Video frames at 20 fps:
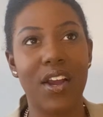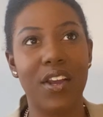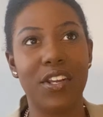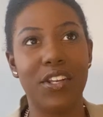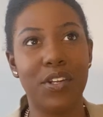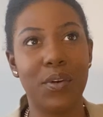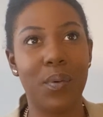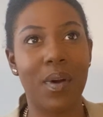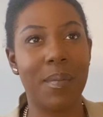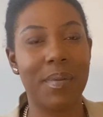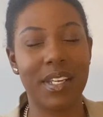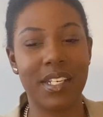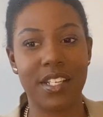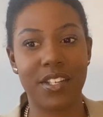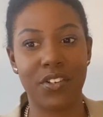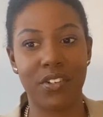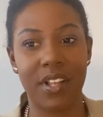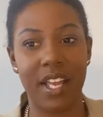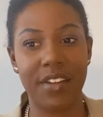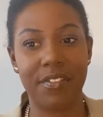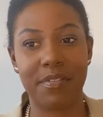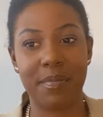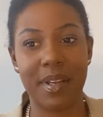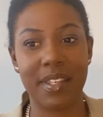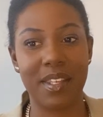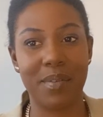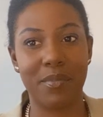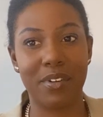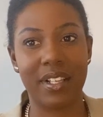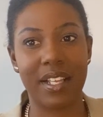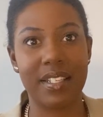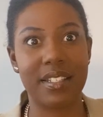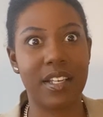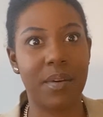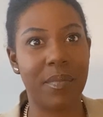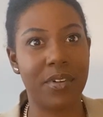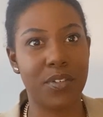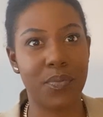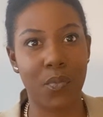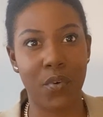you coming into their life made them realize how
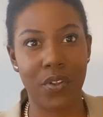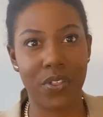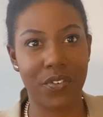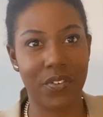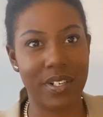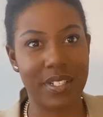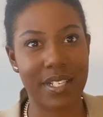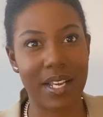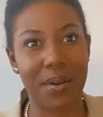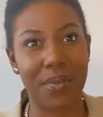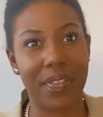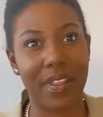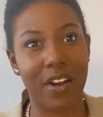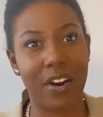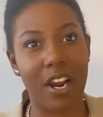much more there is out there,